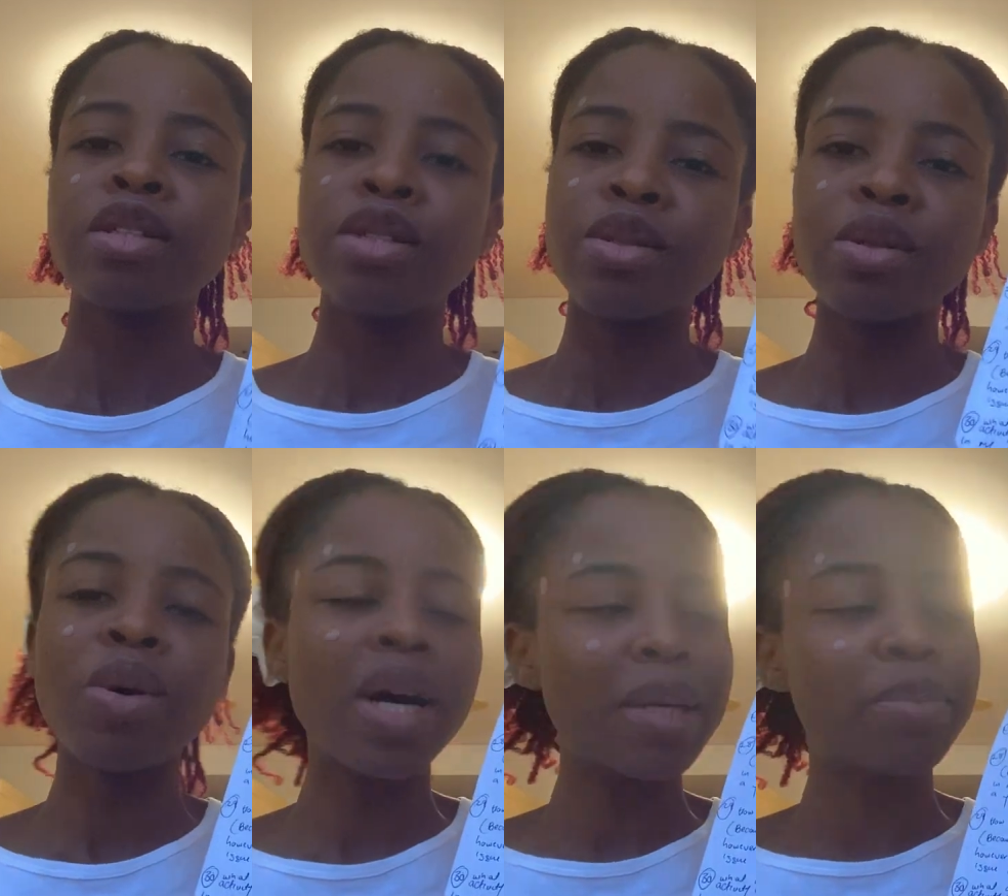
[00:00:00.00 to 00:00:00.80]

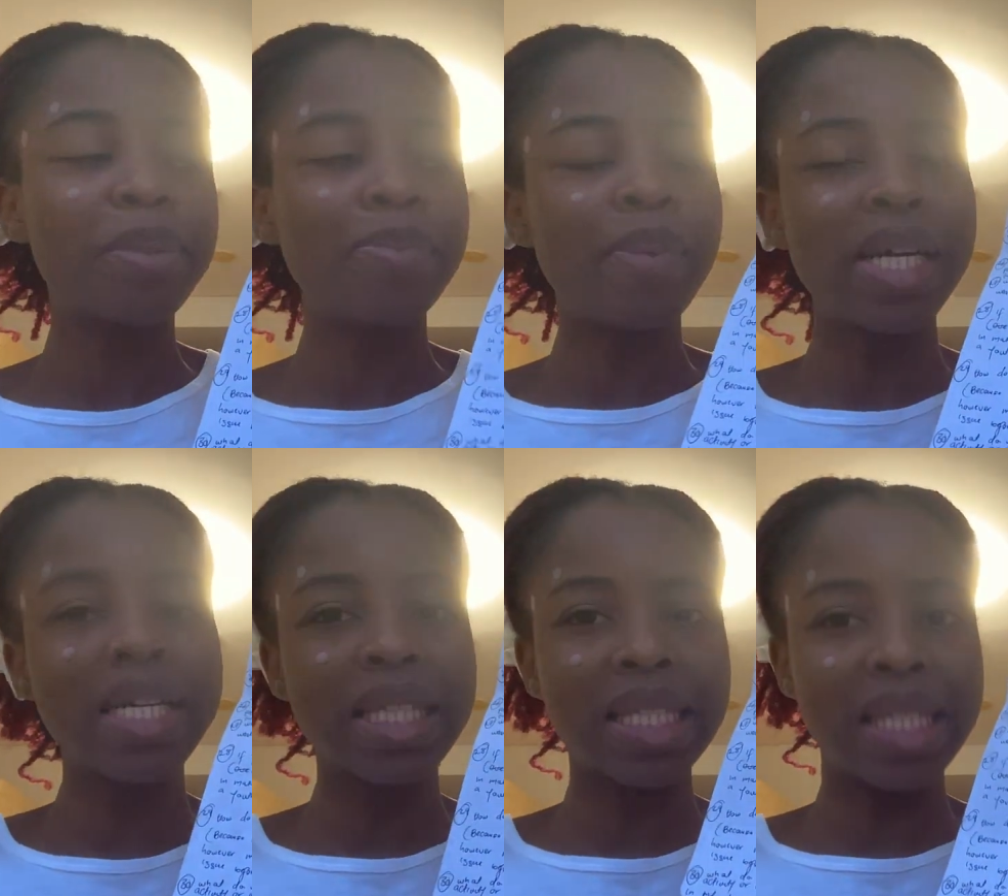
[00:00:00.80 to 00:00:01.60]
So I
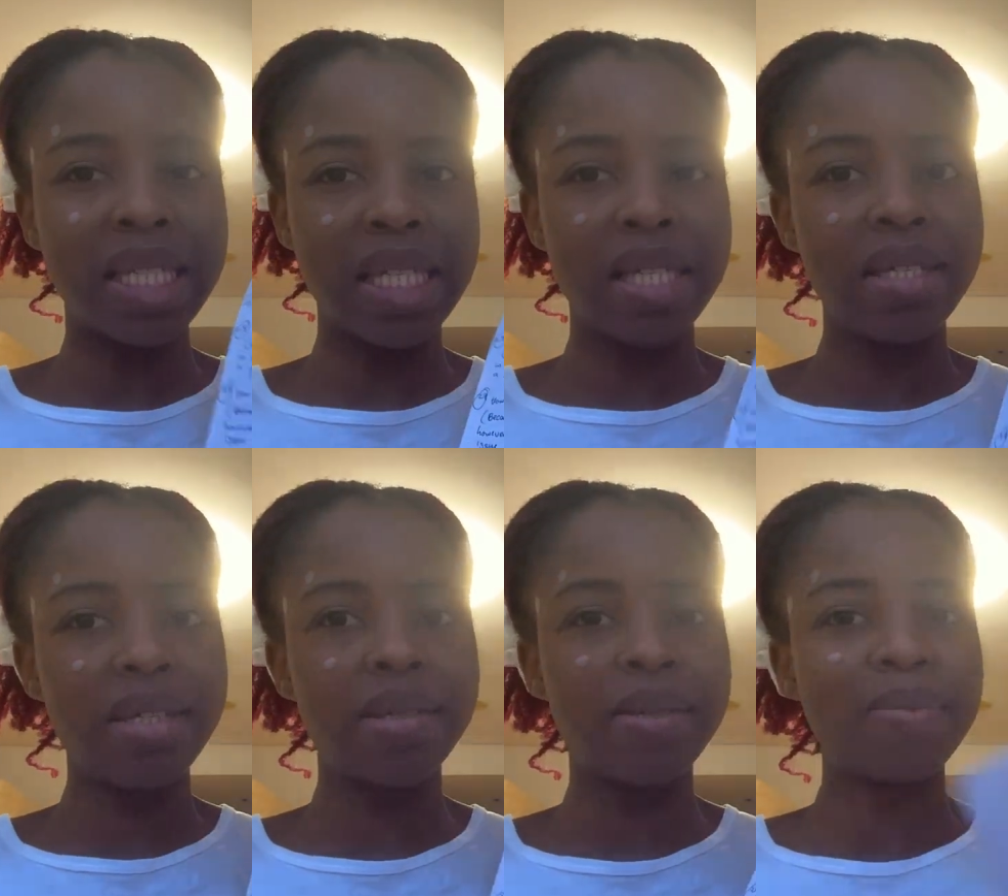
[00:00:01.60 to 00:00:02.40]
prepared these